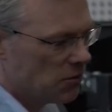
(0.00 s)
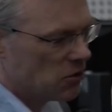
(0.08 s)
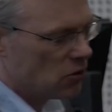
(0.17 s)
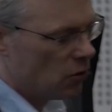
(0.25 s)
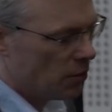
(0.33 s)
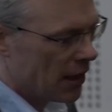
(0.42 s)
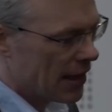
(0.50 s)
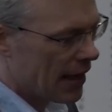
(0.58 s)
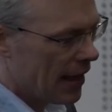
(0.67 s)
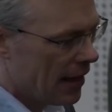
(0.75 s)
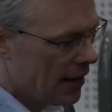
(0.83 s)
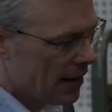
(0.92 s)
It was normally
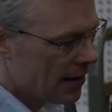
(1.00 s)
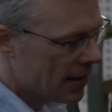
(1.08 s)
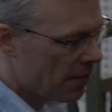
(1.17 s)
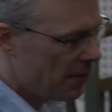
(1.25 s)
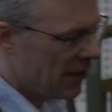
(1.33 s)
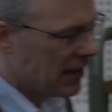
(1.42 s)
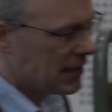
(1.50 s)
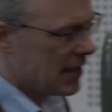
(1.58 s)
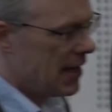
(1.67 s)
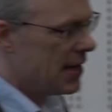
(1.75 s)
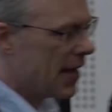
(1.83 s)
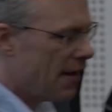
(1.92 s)
their
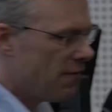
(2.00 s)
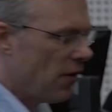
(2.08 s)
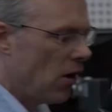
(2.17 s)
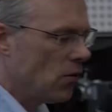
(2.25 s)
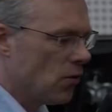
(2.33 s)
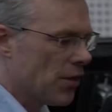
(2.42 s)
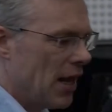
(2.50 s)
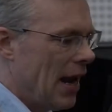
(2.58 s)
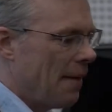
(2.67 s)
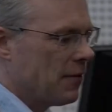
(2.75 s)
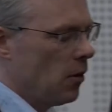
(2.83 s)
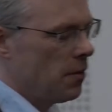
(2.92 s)
PC and their phone, or their
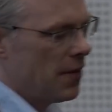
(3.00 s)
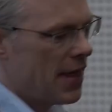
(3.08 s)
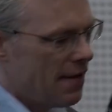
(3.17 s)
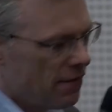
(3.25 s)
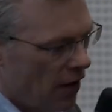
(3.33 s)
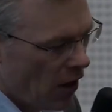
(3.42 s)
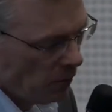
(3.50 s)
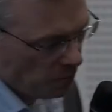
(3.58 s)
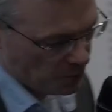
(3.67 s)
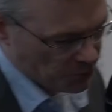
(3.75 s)
laptop and their phone.